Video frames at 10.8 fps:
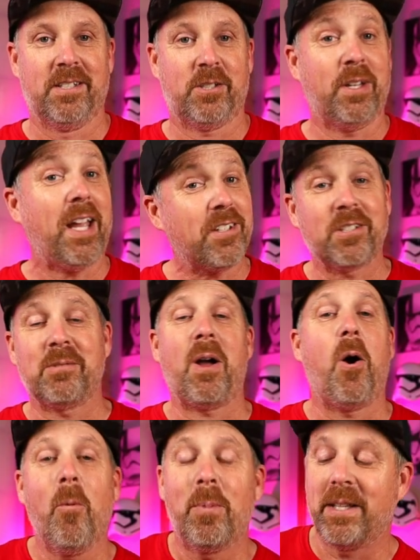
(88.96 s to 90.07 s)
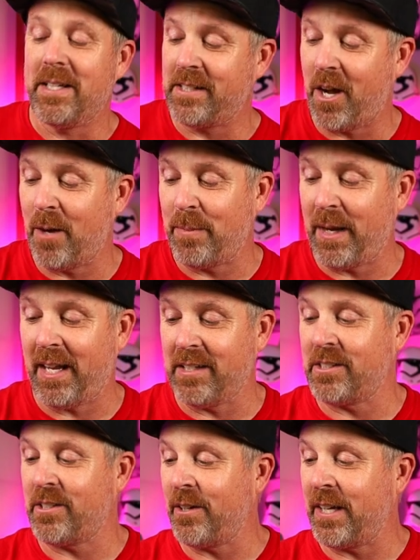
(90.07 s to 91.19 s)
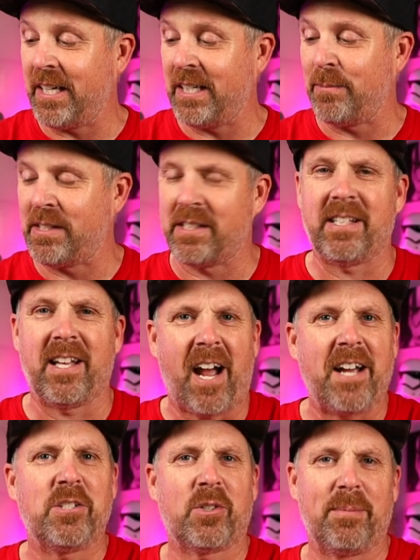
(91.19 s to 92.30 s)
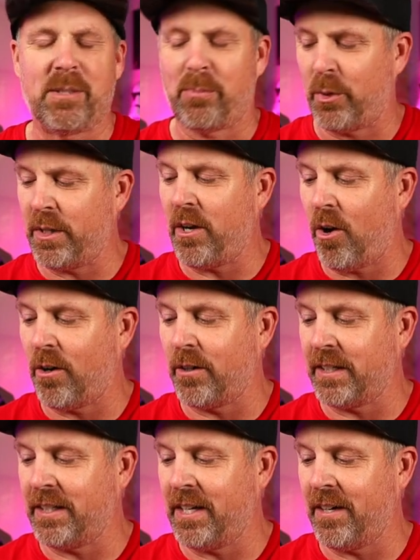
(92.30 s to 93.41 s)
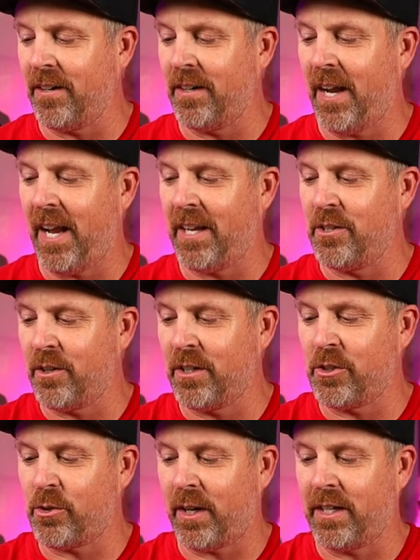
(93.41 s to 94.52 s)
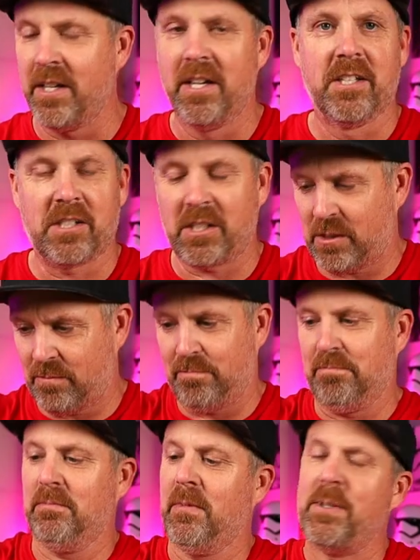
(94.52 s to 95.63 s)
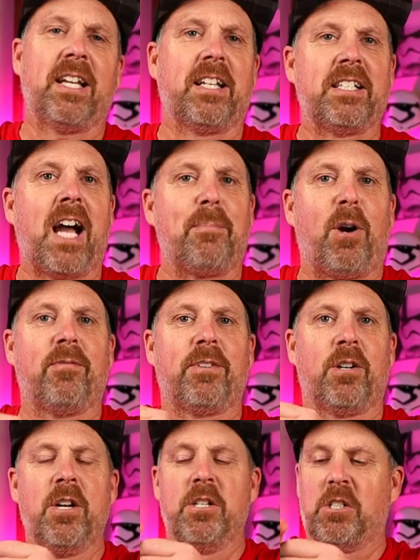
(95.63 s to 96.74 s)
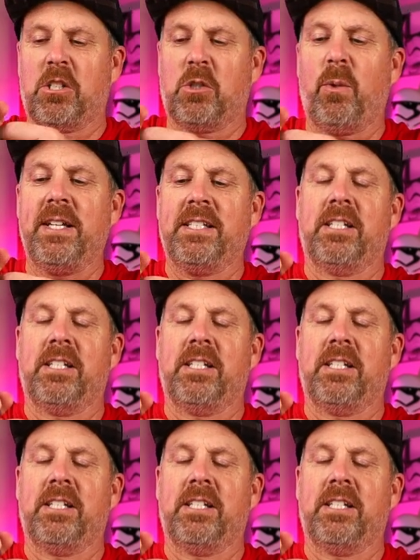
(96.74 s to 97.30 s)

So you can't just open these up and start eating them because the ice cream is pretty hard in here, and you're gonna try, let me take a top off here, squeeze